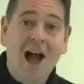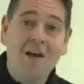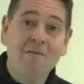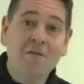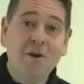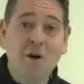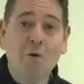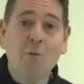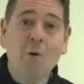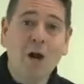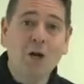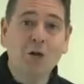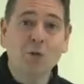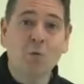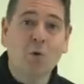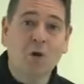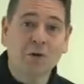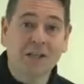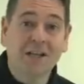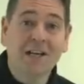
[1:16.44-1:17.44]
I've got a Welsh
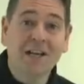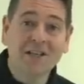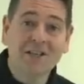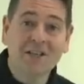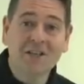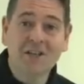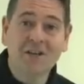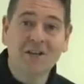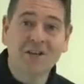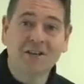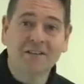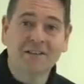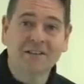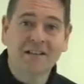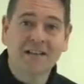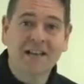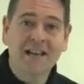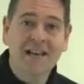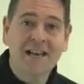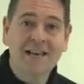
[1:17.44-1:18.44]
Water kit here.
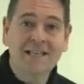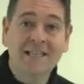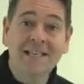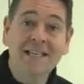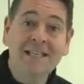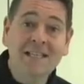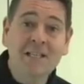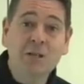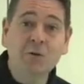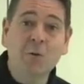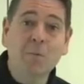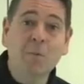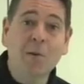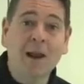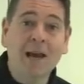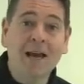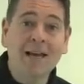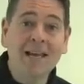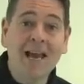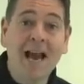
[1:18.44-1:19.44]
It's easy to
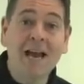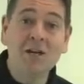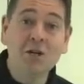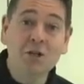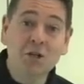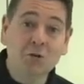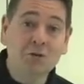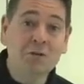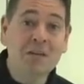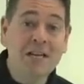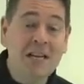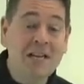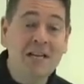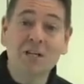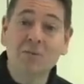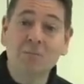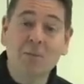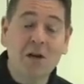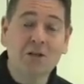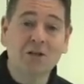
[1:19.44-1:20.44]
apply and you don't need any
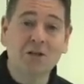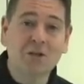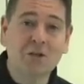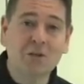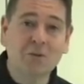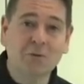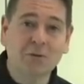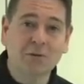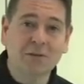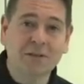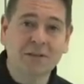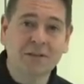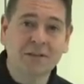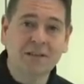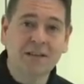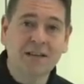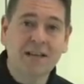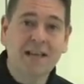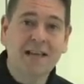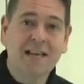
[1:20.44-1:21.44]
special tools.
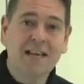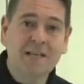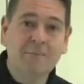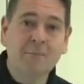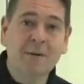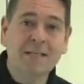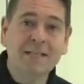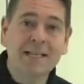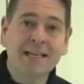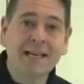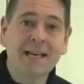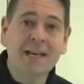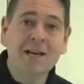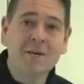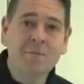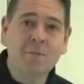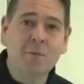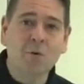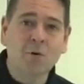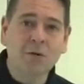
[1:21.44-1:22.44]
It's particularly
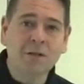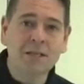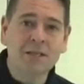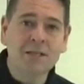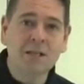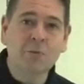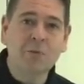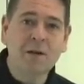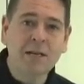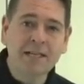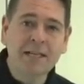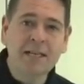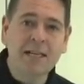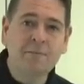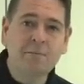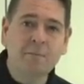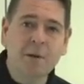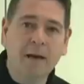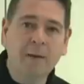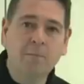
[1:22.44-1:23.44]
important to
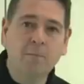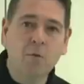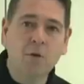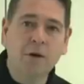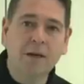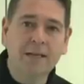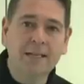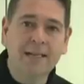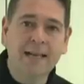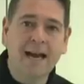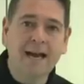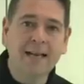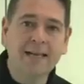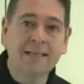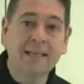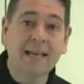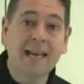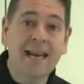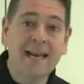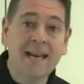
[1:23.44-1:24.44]
insulate pipework and
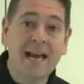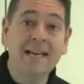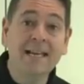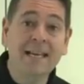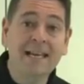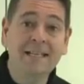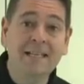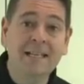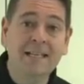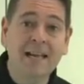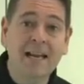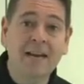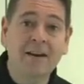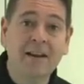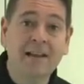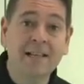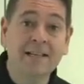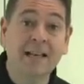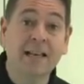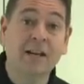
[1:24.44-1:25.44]
tanks in unheated
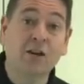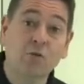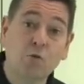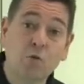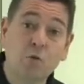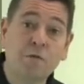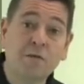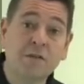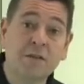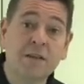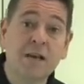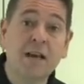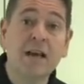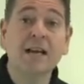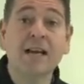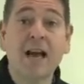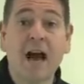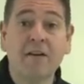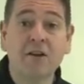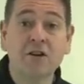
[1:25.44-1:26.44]
areas like roofs,
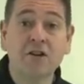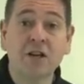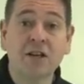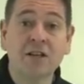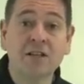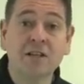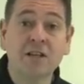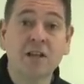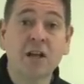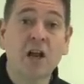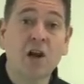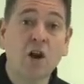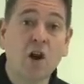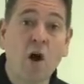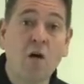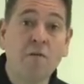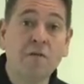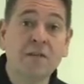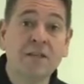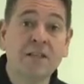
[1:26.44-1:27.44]
garages,
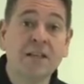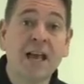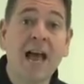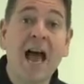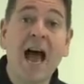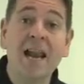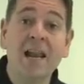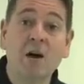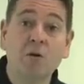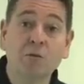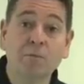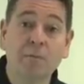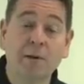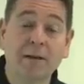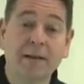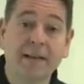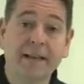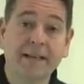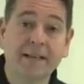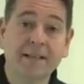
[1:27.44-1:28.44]
lofts and
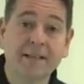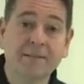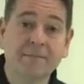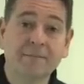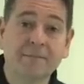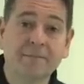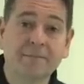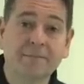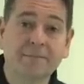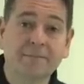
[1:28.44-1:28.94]
outbuildings.